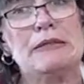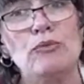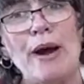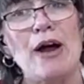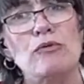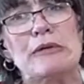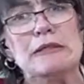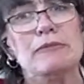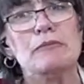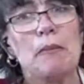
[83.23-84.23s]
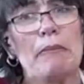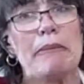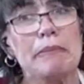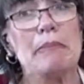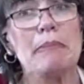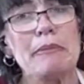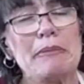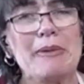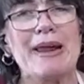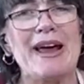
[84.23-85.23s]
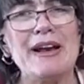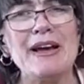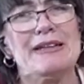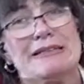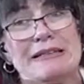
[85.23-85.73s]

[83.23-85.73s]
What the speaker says: Round. Get it?